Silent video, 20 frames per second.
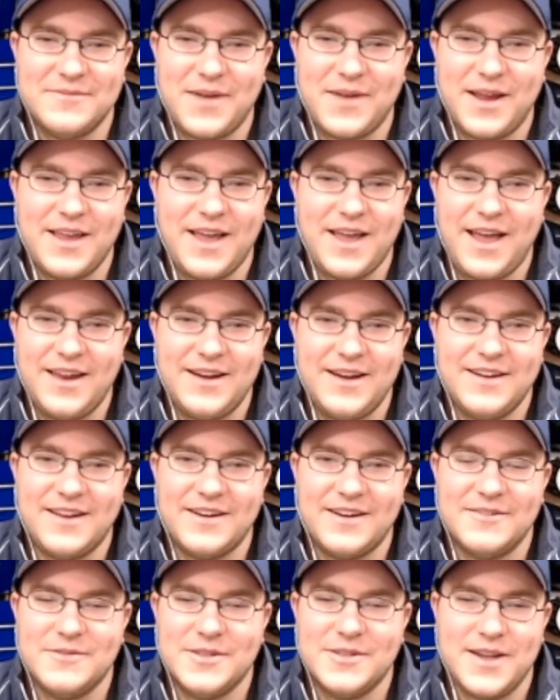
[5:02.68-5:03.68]
in my head
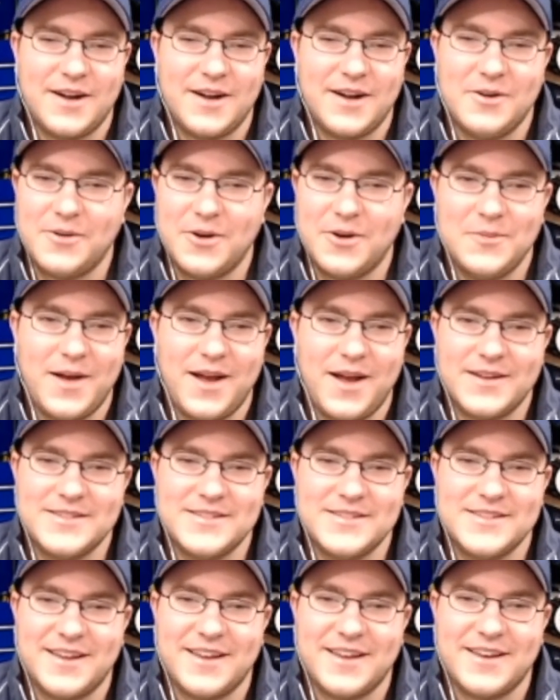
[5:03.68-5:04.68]
and design new
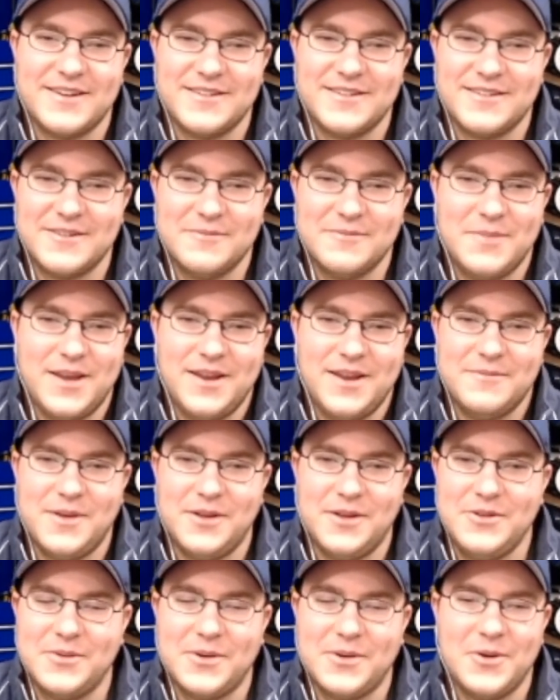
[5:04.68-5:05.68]
robots and compete and
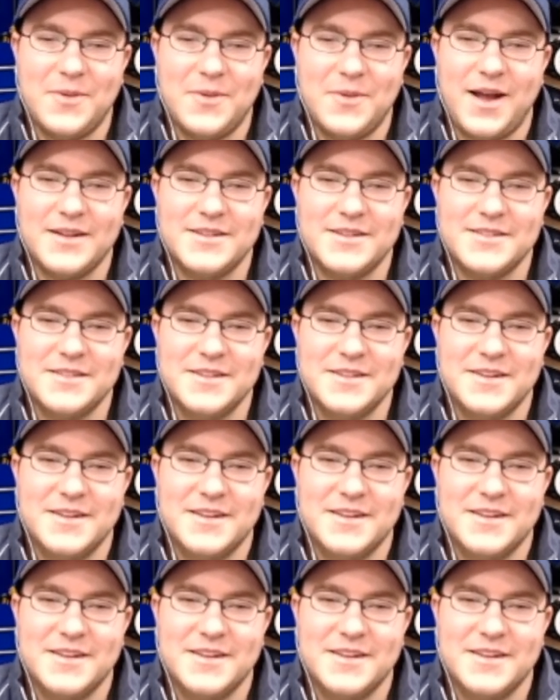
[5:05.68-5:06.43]
build new robots.